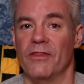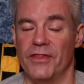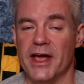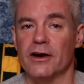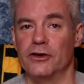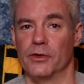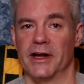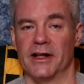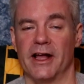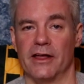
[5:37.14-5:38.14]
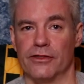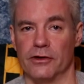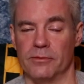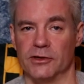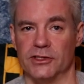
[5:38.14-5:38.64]
They're doing a
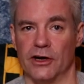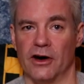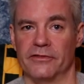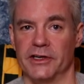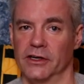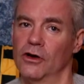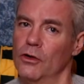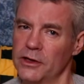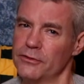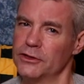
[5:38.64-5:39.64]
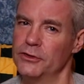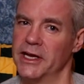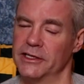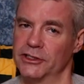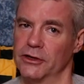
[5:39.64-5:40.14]
30% off deal only for 2
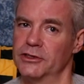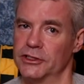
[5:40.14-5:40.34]
days though,